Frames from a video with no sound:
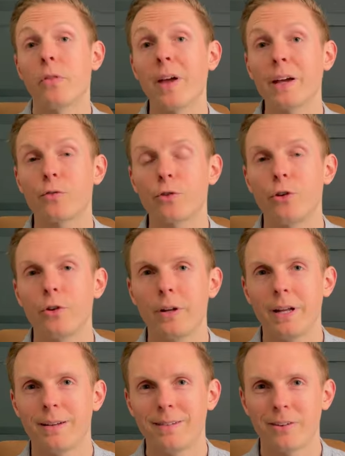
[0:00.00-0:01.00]
Thanks for tuning
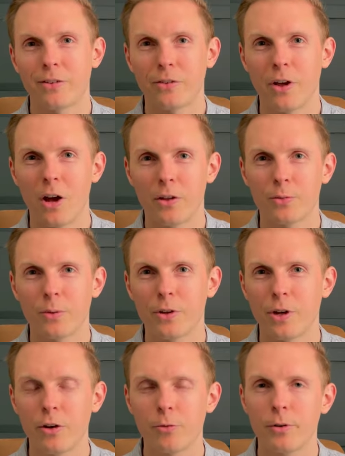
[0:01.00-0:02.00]
in. This is Hans with the
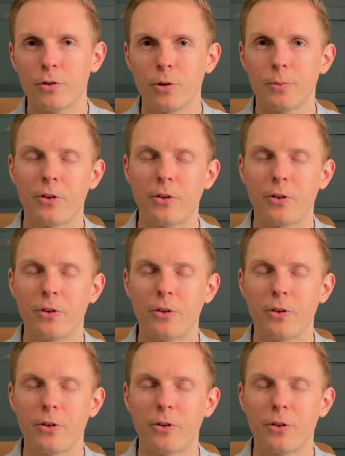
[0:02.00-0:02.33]
Gunderman Group